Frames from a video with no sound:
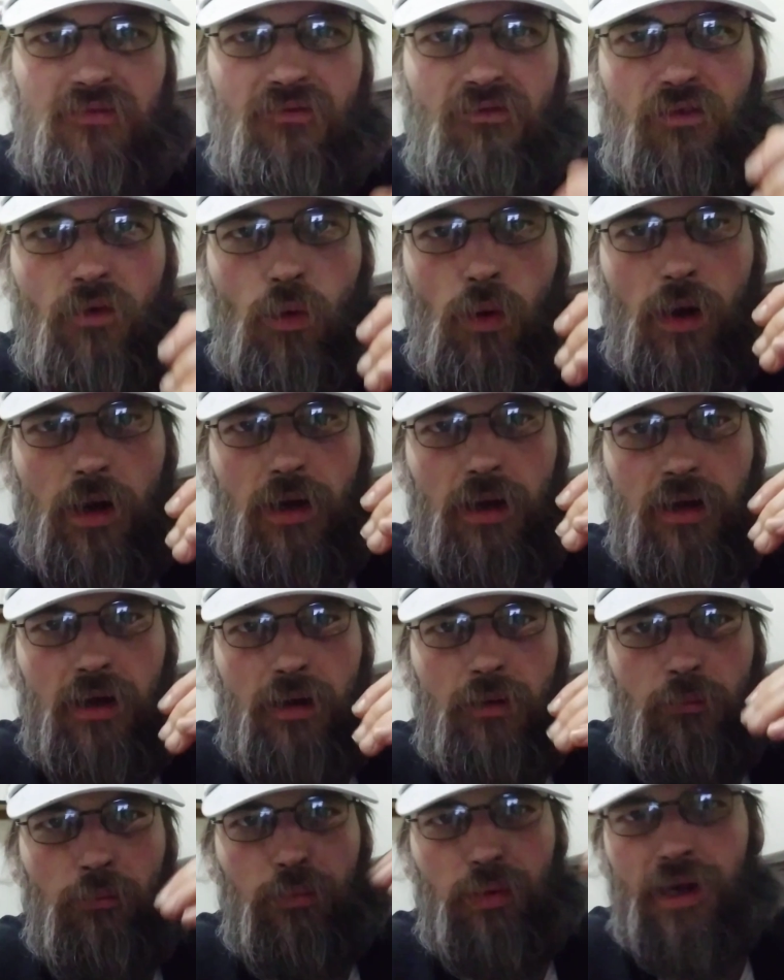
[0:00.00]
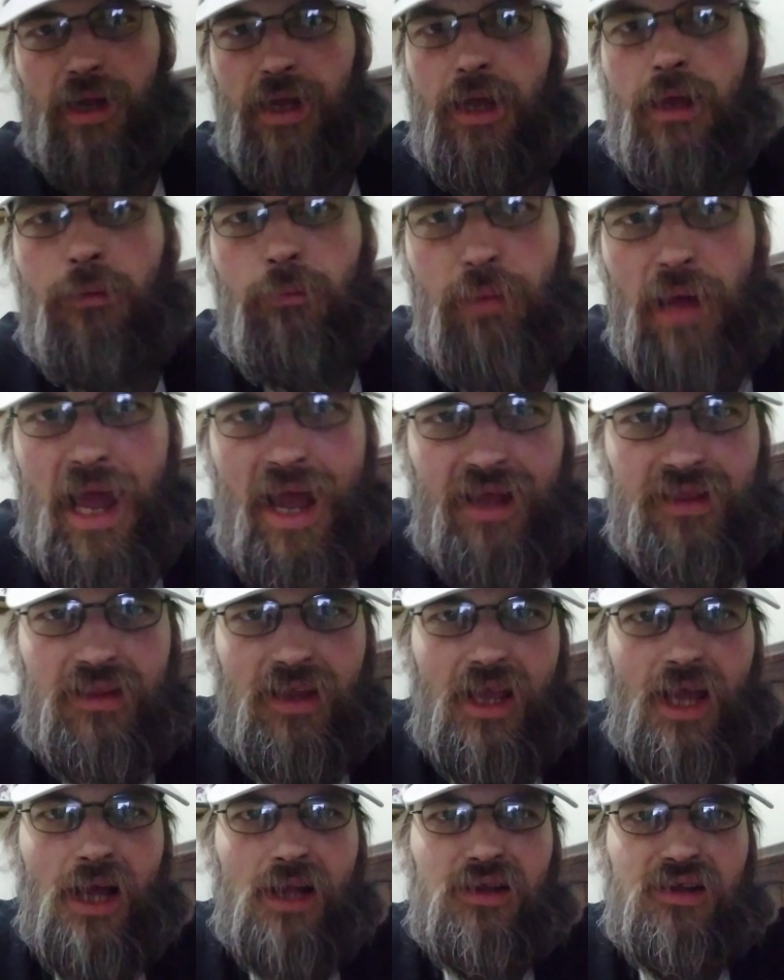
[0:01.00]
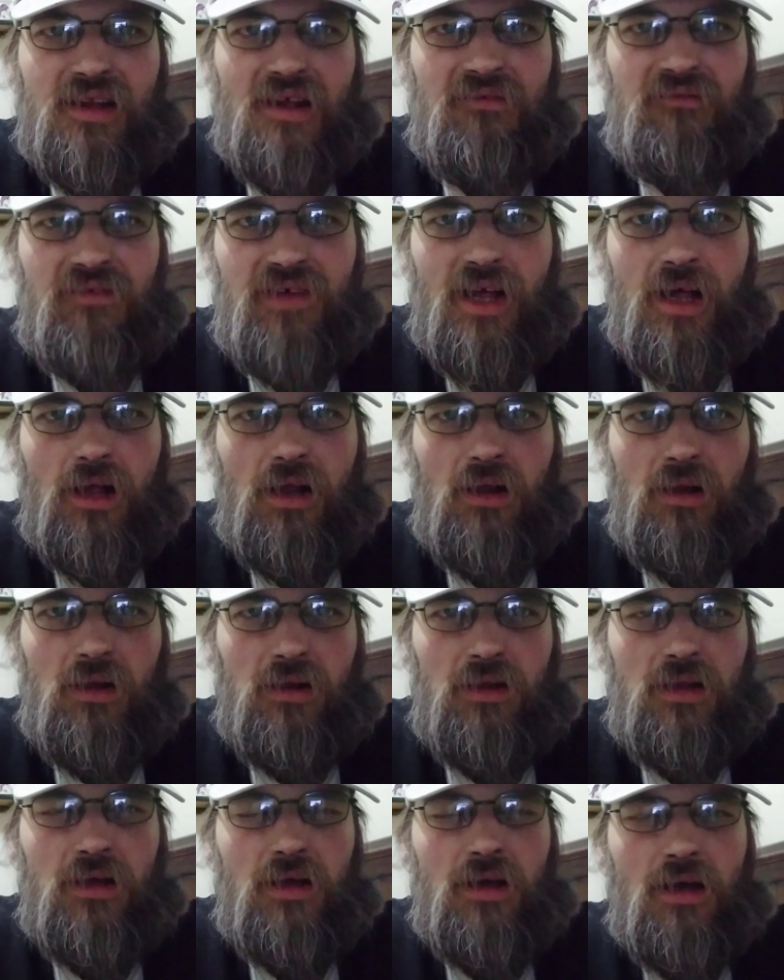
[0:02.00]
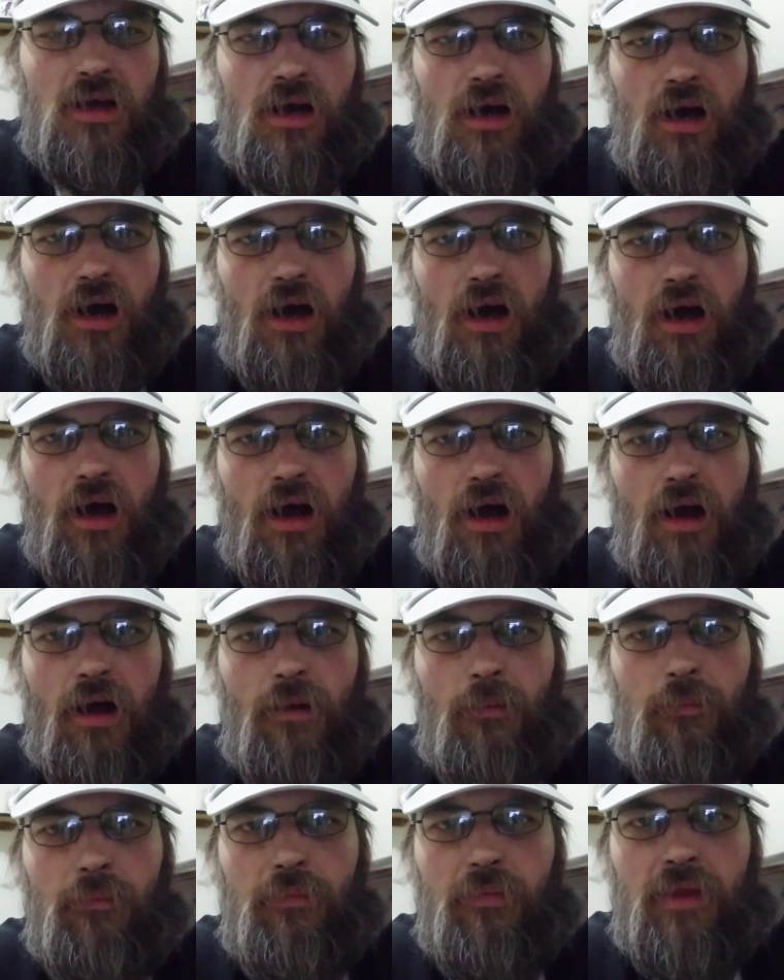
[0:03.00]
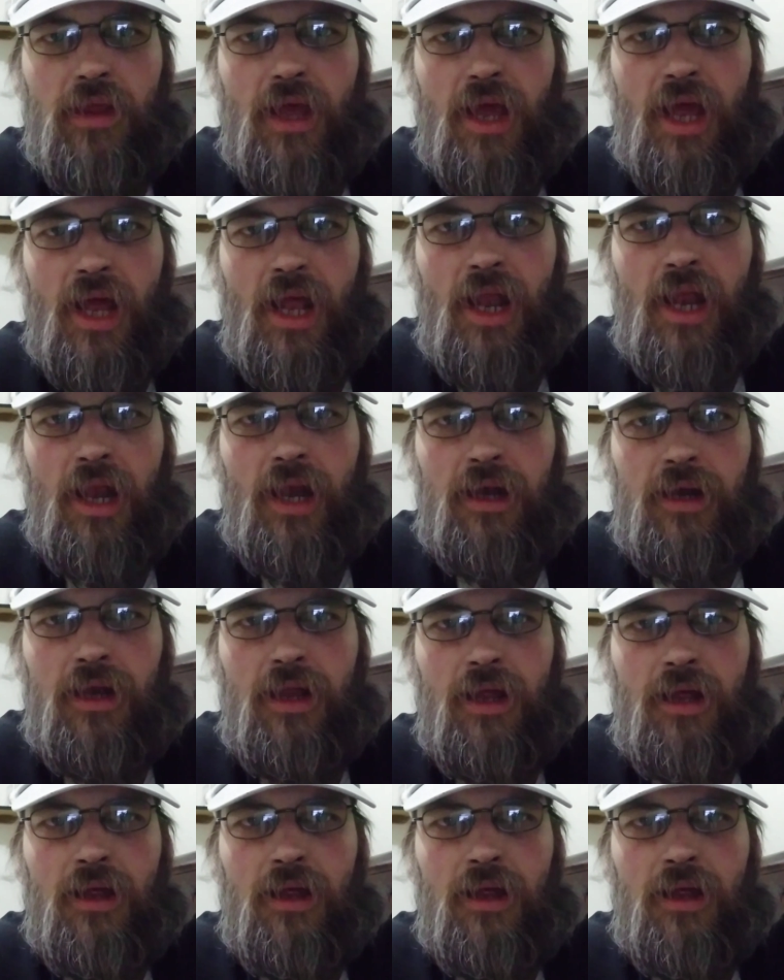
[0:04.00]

for bringing back the XFL uh, and